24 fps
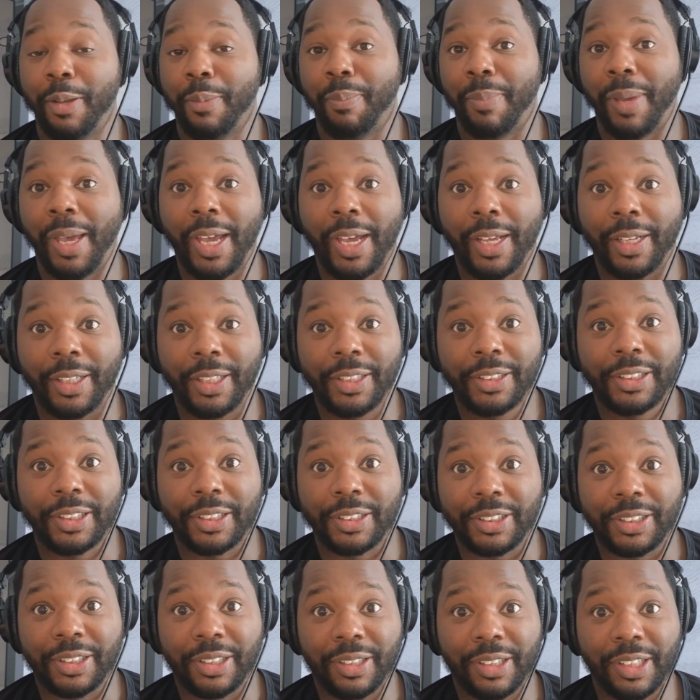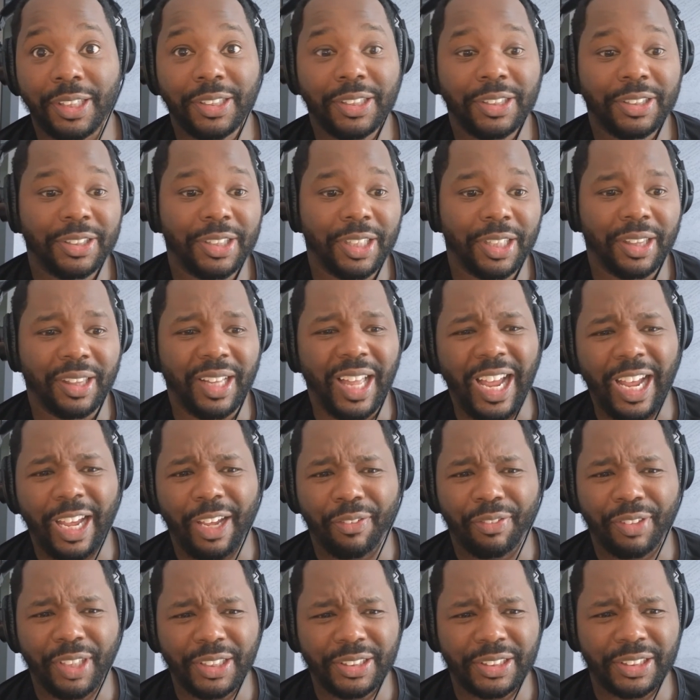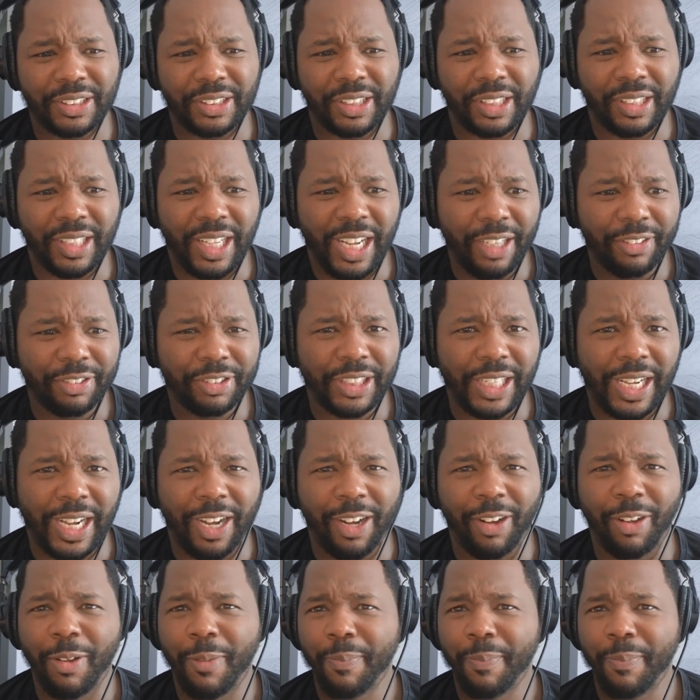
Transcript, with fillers: man, this is this is the life. This is the lifestyle.